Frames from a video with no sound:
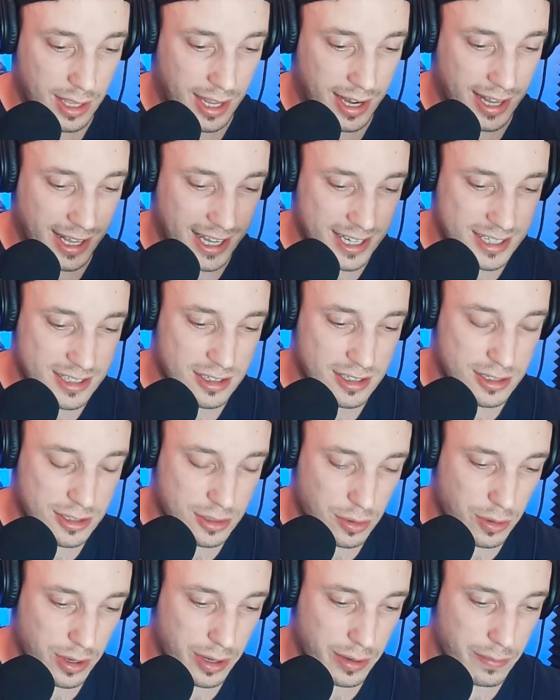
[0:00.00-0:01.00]
I guess the
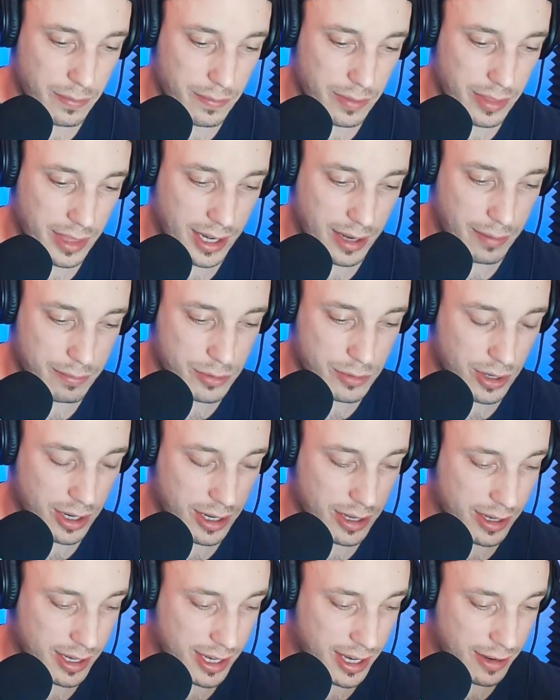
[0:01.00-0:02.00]
story that I'm
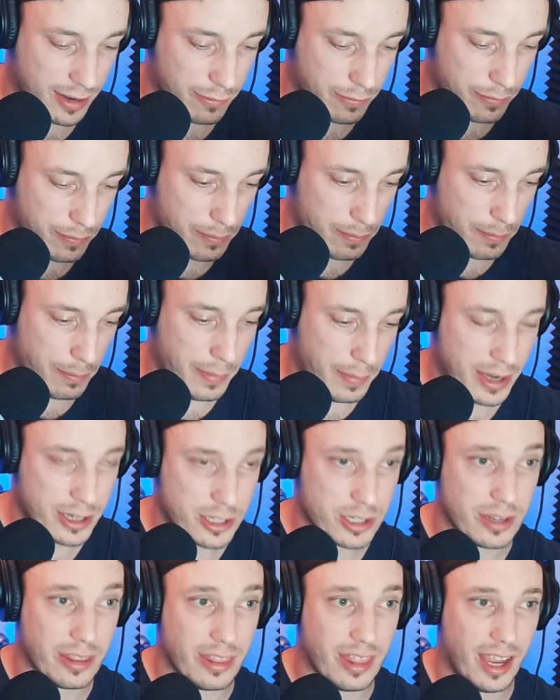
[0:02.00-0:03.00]
trying to kind of
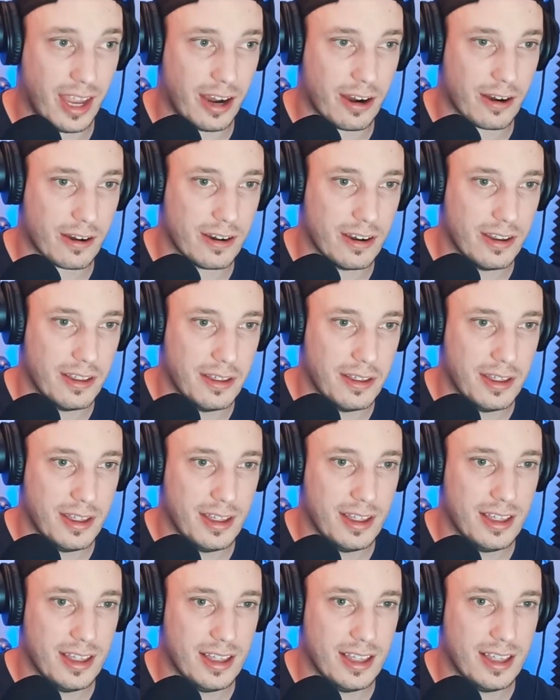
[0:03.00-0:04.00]
mention there
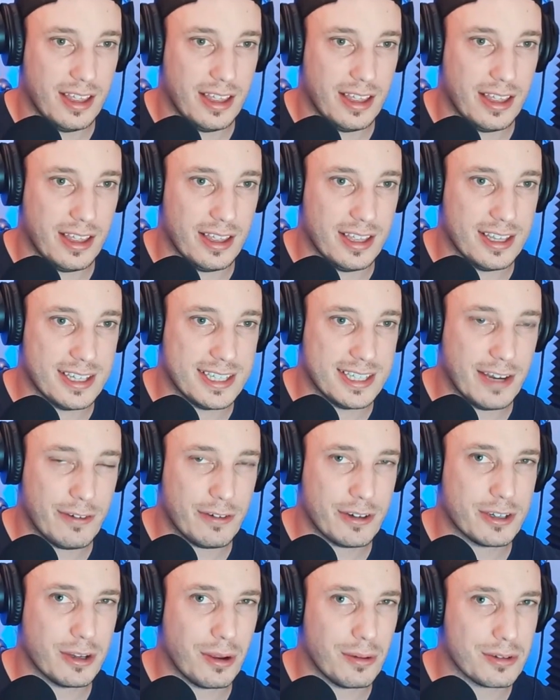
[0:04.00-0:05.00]
is
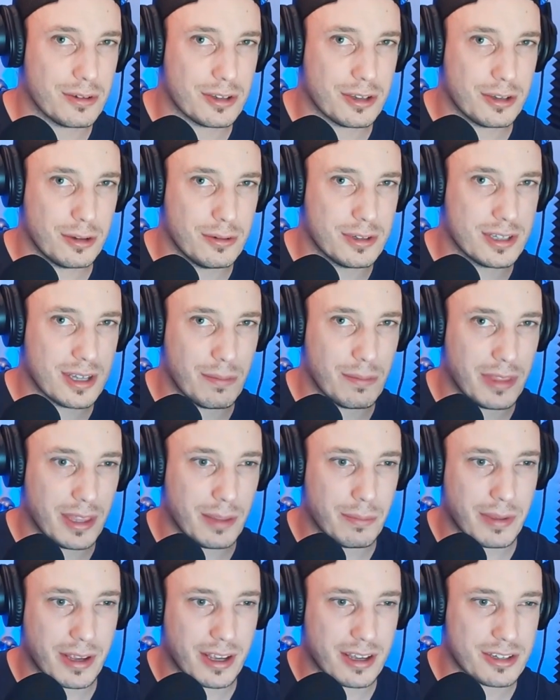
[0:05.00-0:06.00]
never don't do
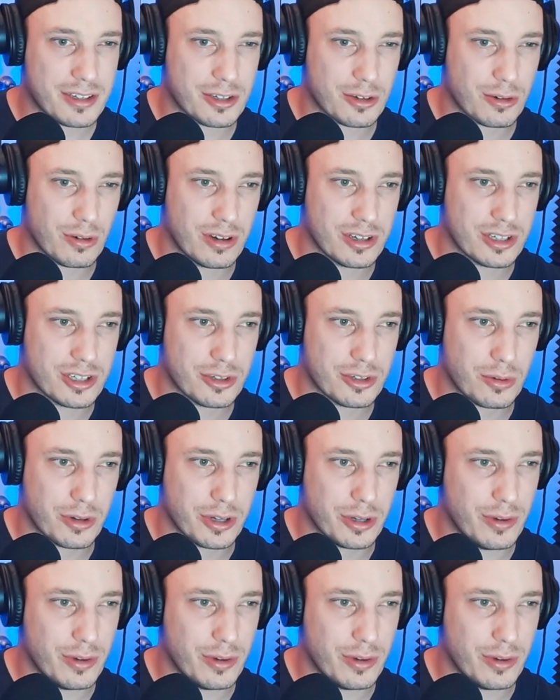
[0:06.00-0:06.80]
something because you're unsure.